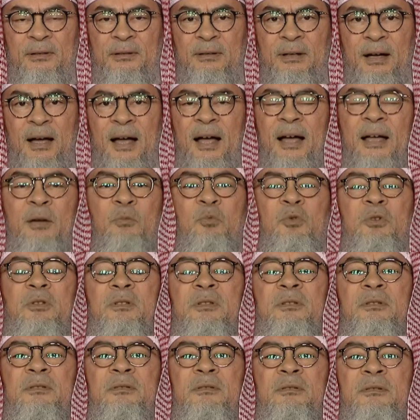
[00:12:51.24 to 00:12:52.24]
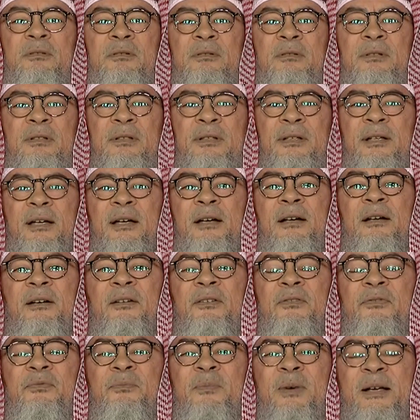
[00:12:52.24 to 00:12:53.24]
I would
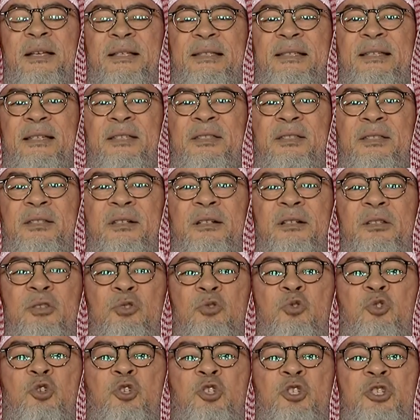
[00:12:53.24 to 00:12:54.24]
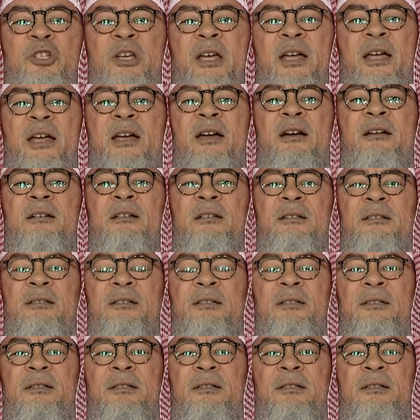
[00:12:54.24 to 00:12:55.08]
love my sister to share